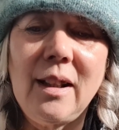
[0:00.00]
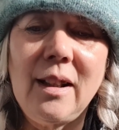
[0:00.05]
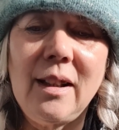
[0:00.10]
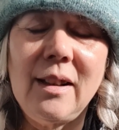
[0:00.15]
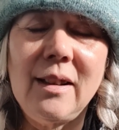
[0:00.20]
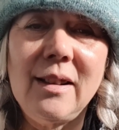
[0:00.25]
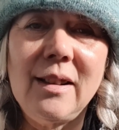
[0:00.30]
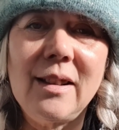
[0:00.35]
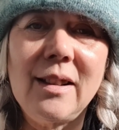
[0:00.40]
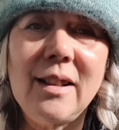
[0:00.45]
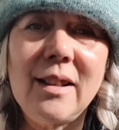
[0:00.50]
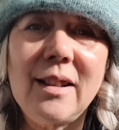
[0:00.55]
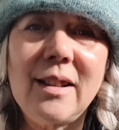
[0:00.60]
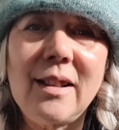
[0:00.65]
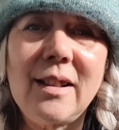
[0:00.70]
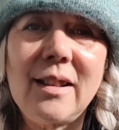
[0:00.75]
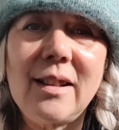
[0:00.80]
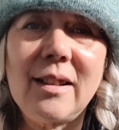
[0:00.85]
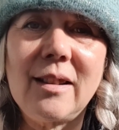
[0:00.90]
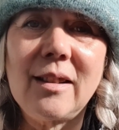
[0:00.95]
And
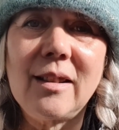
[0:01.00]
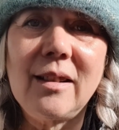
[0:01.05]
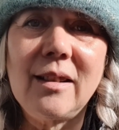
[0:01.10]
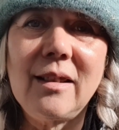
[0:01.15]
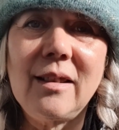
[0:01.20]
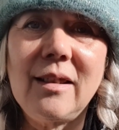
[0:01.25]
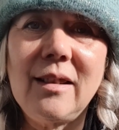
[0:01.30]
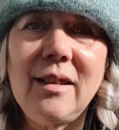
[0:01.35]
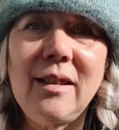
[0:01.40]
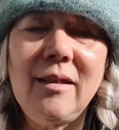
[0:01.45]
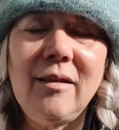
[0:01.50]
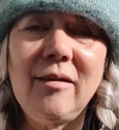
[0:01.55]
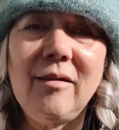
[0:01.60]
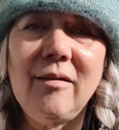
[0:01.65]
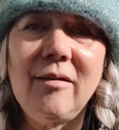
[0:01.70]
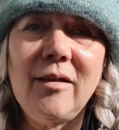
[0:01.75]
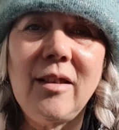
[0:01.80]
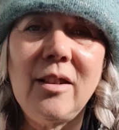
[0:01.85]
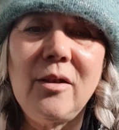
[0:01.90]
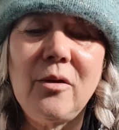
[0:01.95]
it's, you
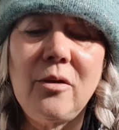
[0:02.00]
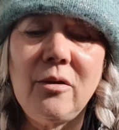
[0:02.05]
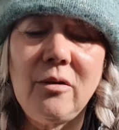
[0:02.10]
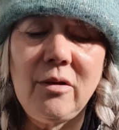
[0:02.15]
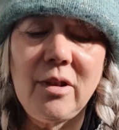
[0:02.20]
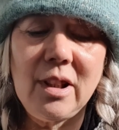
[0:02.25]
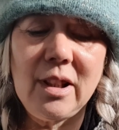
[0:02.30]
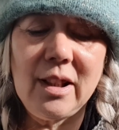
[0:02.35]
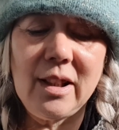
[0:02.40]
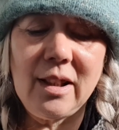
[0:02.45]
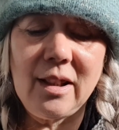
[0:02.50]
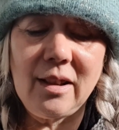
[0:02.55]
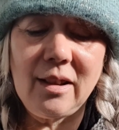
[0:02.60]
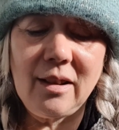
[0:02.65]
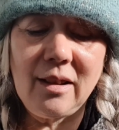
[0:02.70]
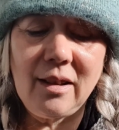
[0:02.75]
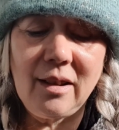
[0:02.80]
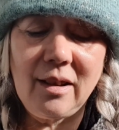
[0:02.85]
know, it's really,